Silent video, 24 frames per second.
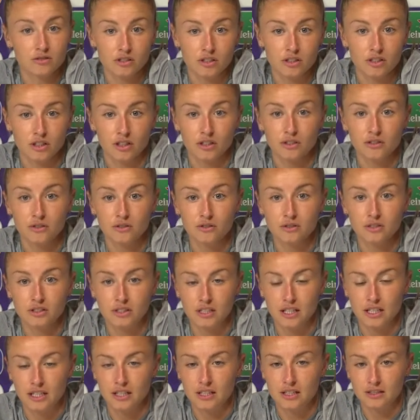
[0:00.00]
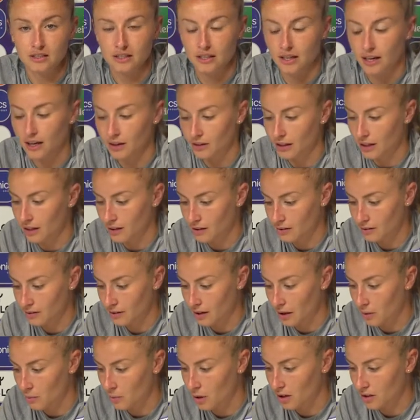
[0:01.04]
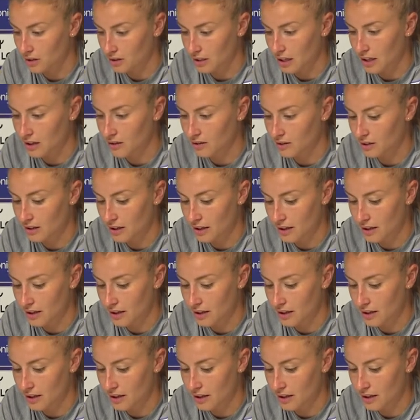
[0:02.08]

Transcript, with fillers: You know, see see how that that works out.